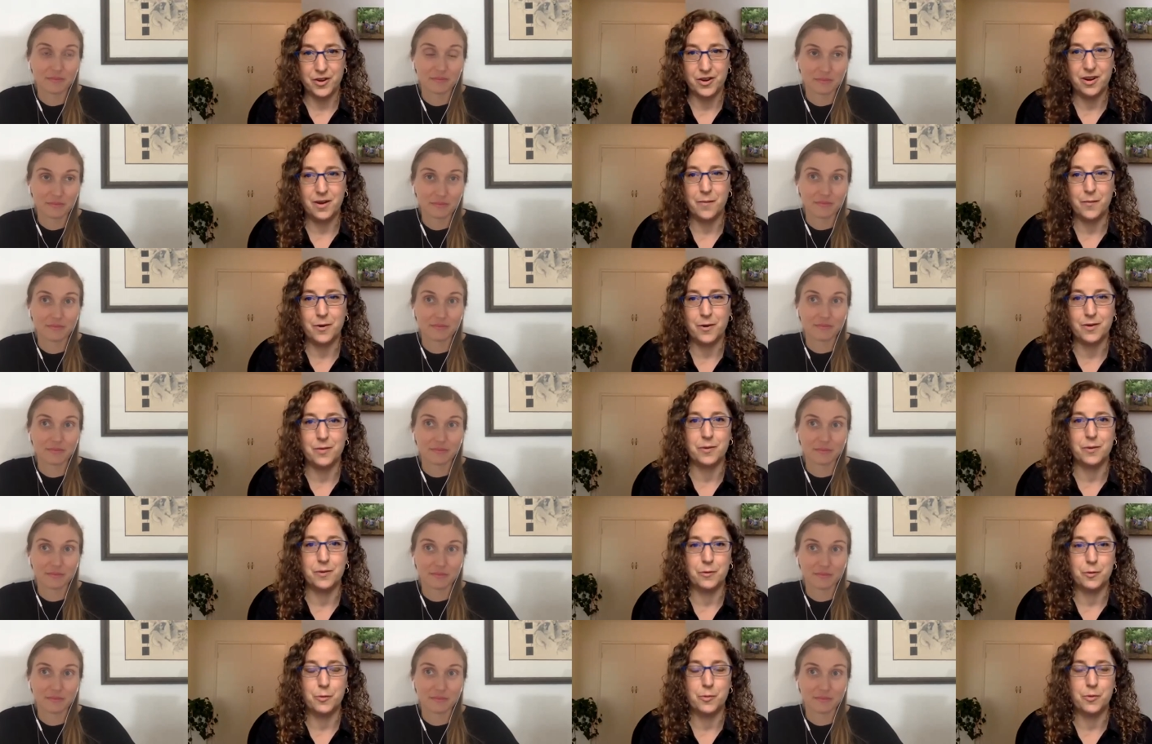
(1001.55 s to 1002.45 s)
Speaker 1: And where we
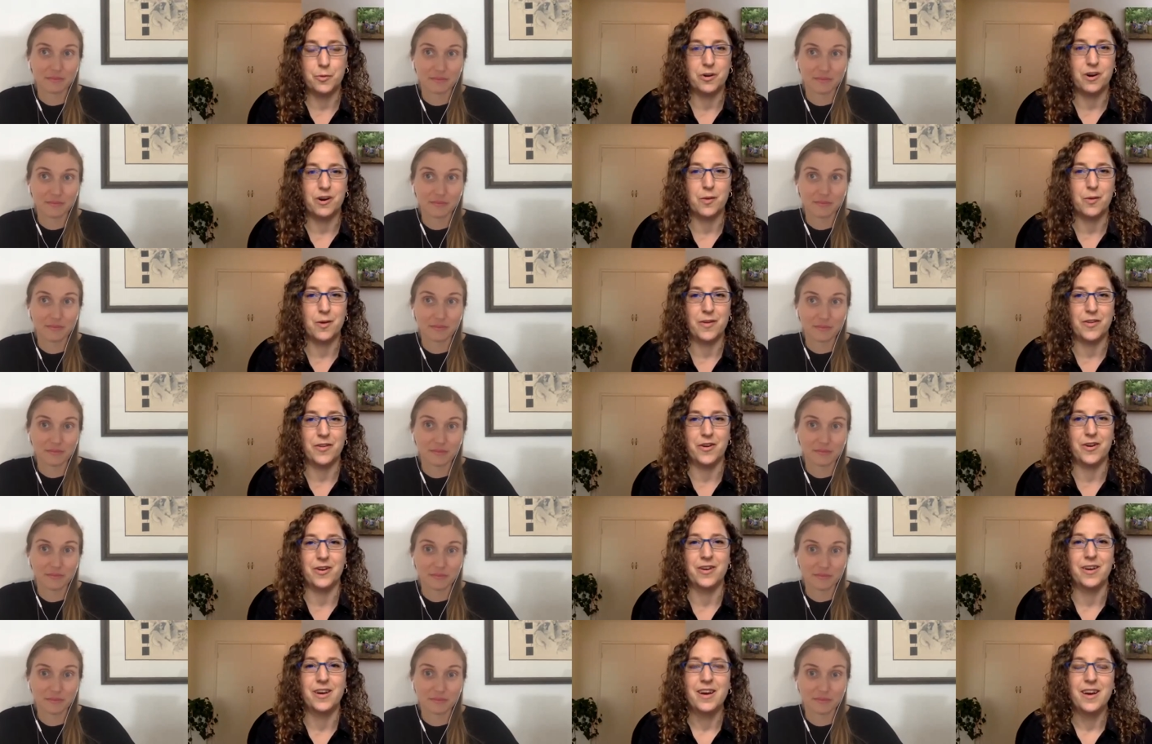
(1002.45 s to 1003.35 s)
will put our weather
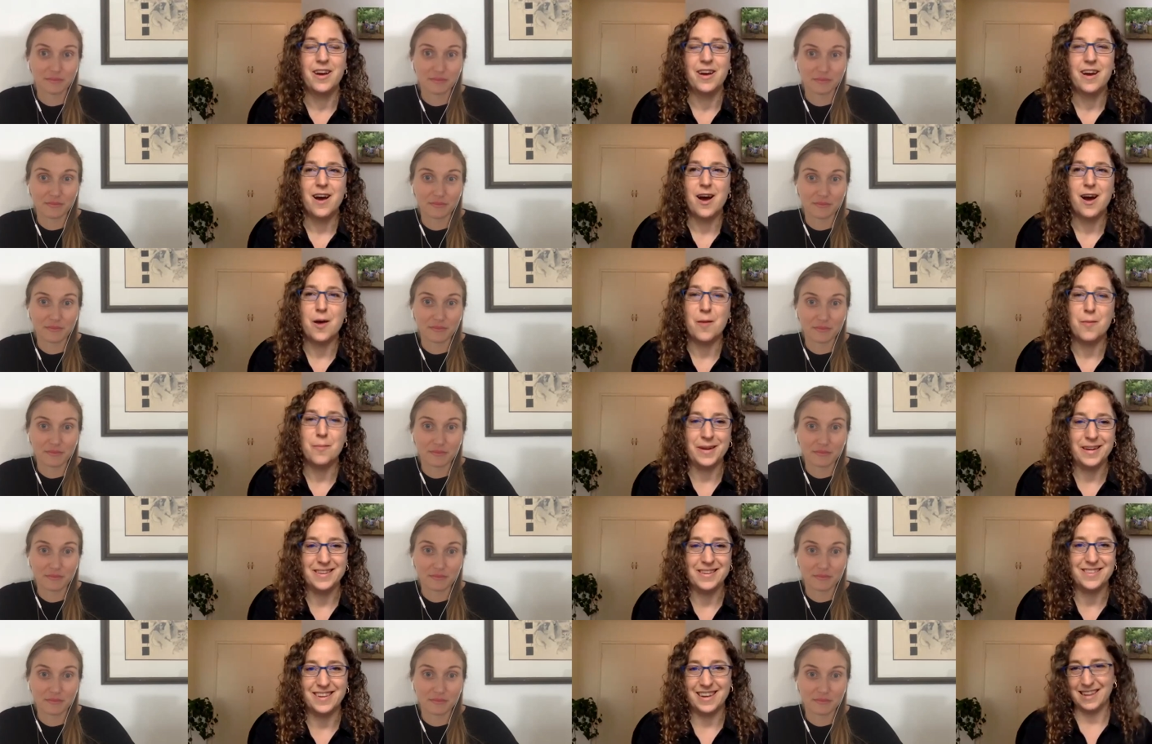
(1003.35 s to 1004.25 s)
um,
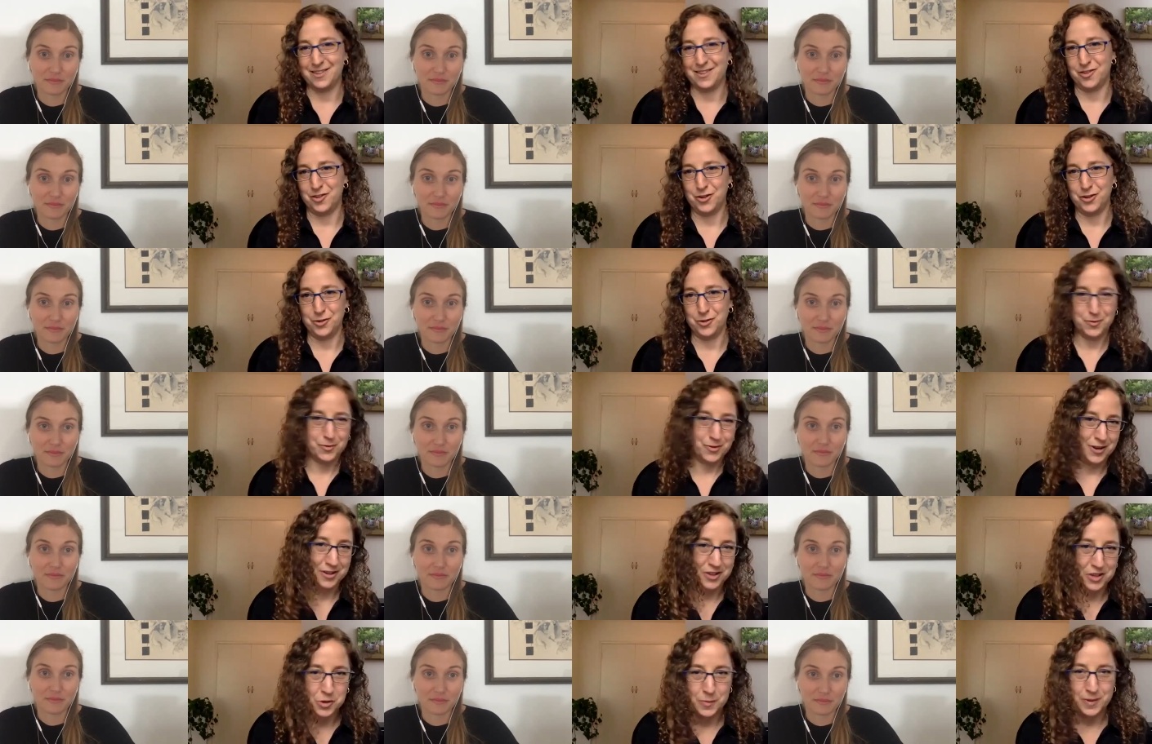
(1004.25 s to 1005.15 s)
based answer
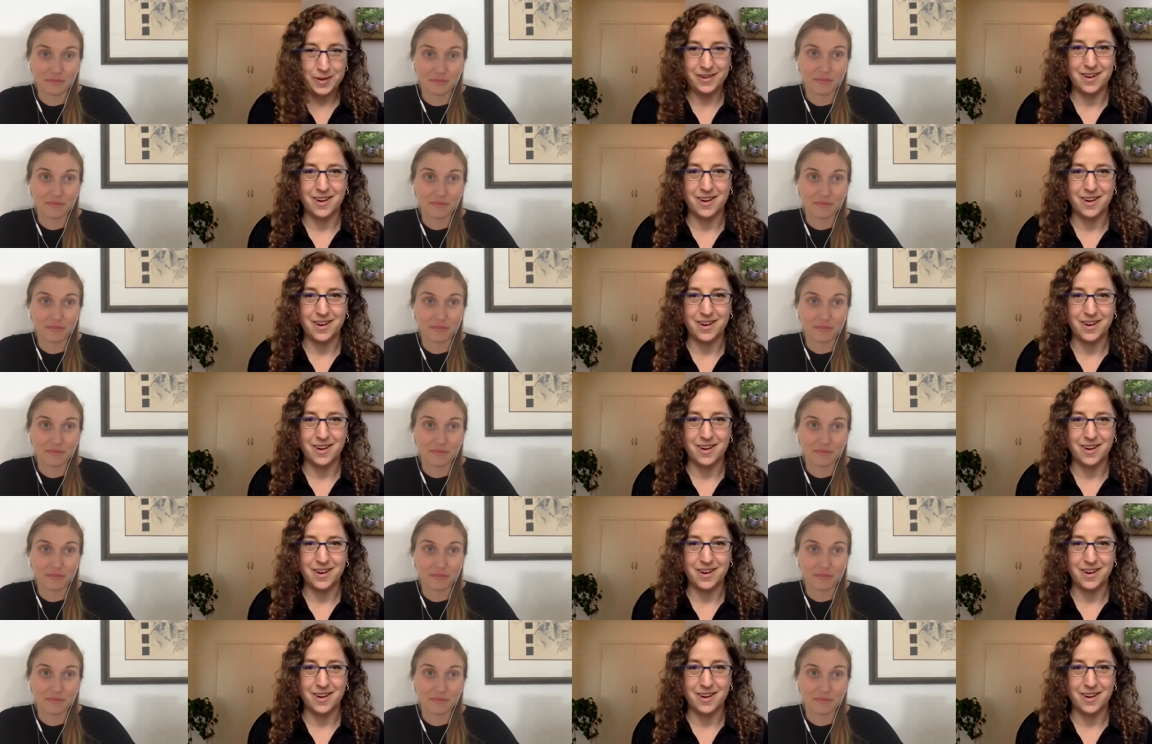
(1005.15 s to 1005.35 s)
document